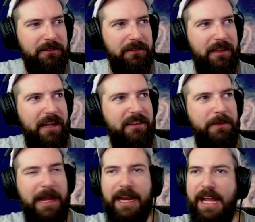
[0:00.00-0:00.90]
Thanks,
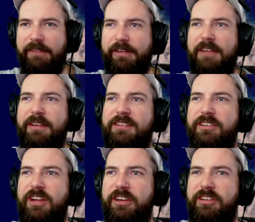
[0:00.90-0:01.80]
man. Hey, if you have any
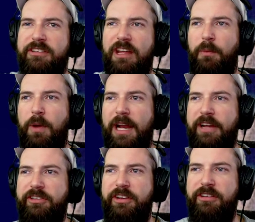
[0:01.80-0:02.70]
suggestions on what I
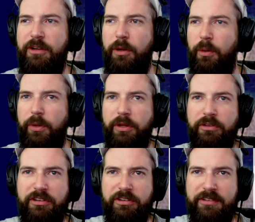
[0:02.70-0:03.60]
should do, you
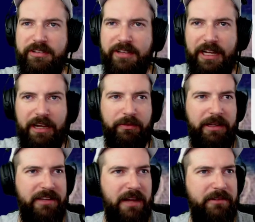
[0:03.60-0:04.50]
should just
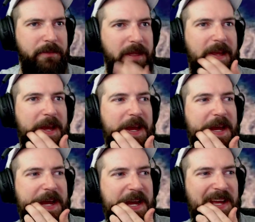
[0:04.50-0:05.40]
reach out to me.
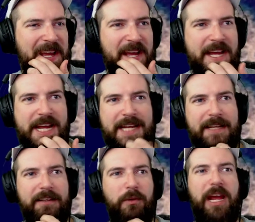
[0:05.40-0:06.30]

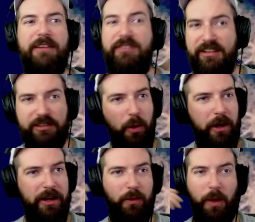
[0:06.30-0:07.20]
We have
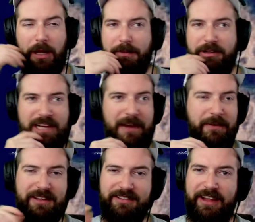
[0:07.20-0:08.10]
Discord. You're welcome to chat with
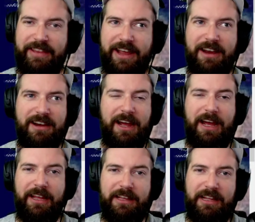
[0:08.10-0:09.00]
us on
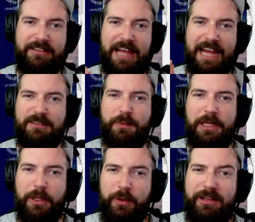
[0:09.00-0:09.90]
there. It's
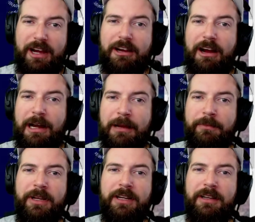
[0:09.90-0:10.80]

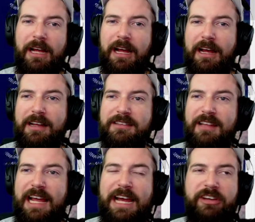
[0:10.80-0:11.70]

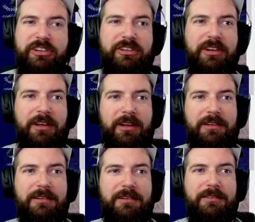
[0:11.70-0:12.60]

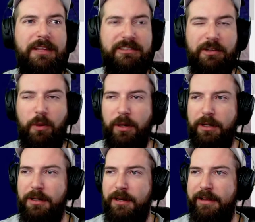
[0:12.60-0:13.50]

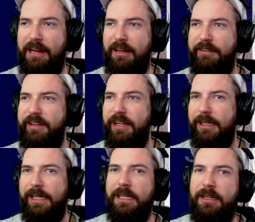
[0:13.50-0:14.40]
XPLoot.com/Discord. That'll give you the
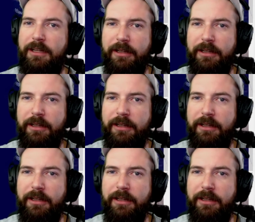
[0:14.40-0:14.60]
link.